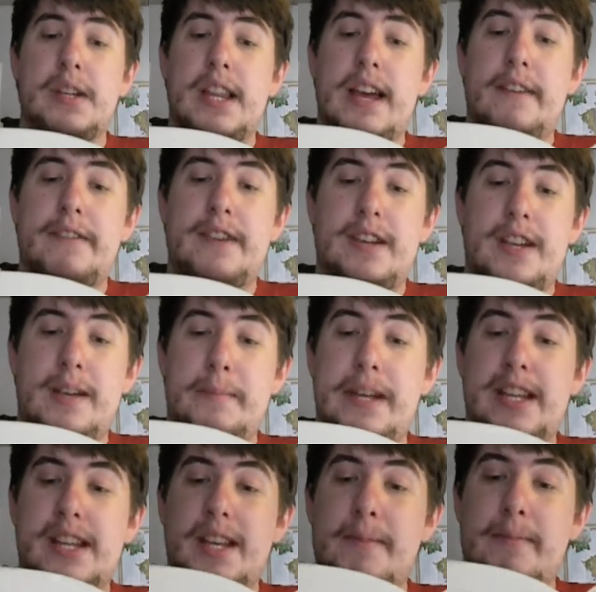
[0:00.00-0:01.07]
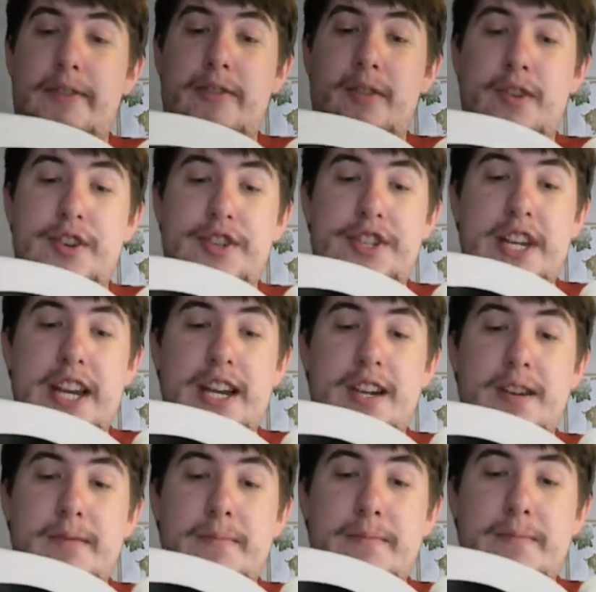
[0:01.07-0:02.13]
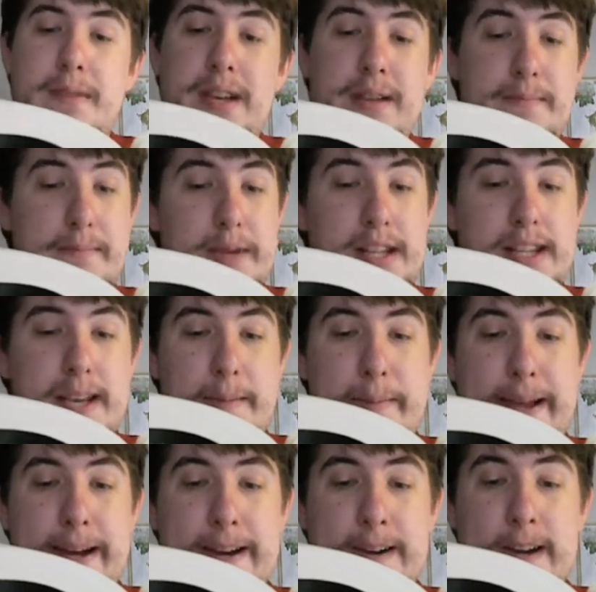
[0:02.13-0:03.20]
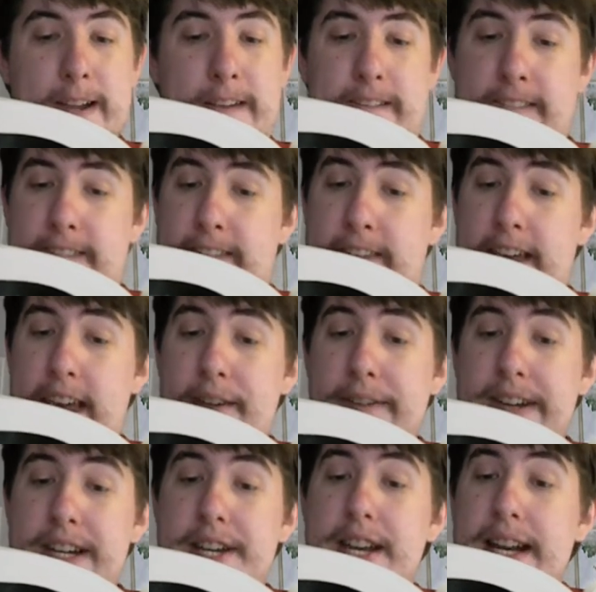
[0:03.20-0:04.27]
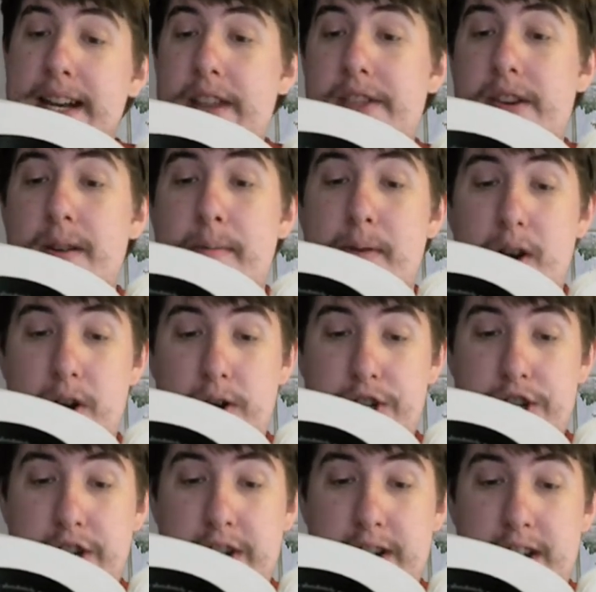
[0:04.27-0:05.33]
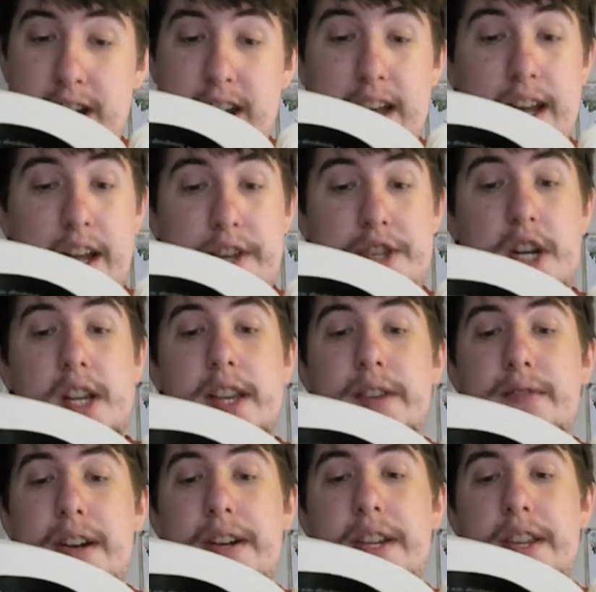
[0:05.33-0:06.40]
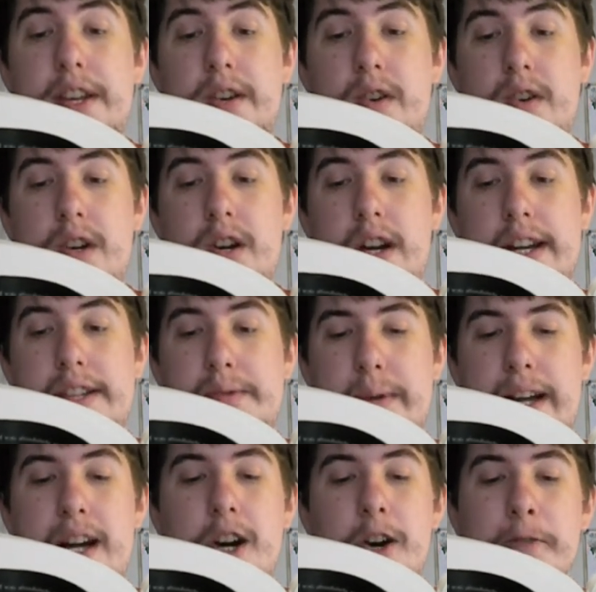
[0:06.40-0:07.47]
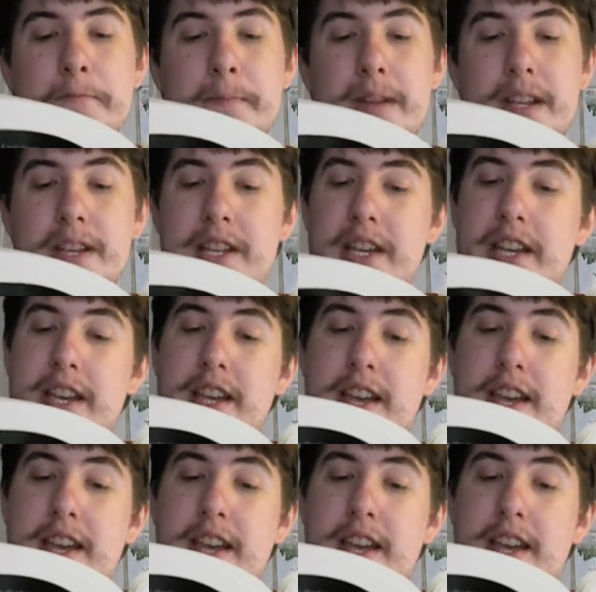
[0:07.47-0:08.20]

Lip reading: Edward left immediately before Jacob and Billy appeared, having detected their approach, and Charlie rounded the corner on his way home.